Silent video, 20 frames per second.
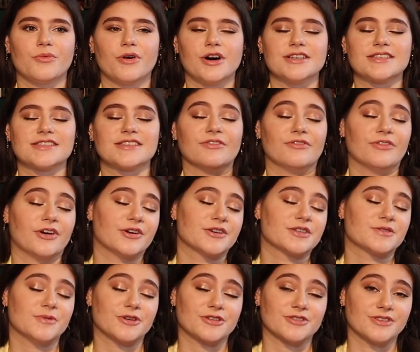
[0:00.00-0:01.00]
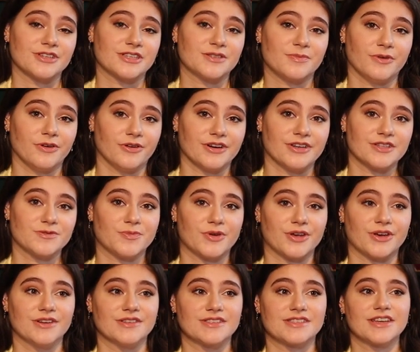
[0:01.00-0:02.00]
was a very special experience
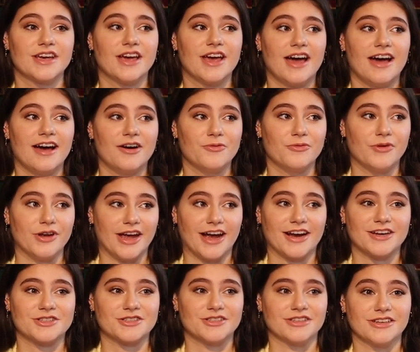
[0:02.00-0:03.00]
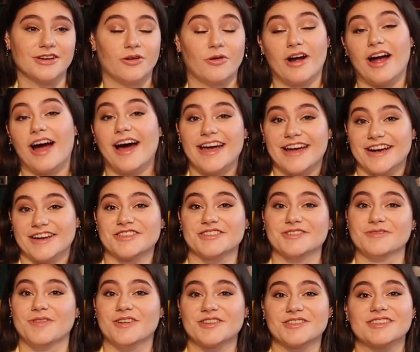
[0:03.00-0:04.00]
because I actually
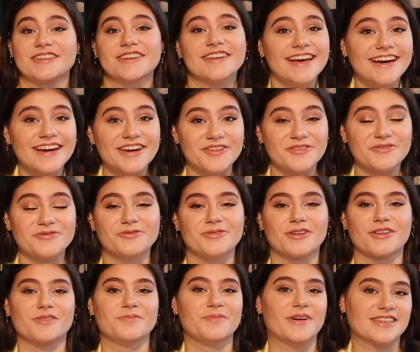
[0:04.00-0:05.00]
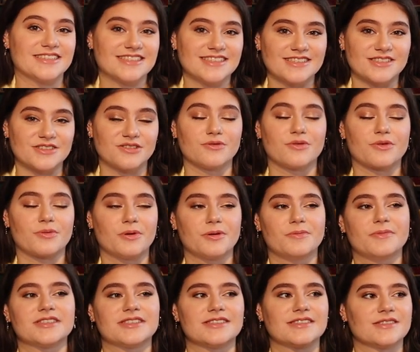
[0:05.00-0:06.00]
watched it live with my sister, with one
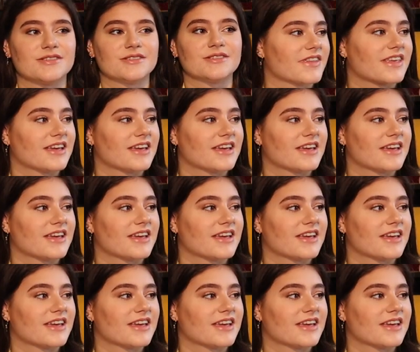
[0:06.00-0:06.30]
of my sisters.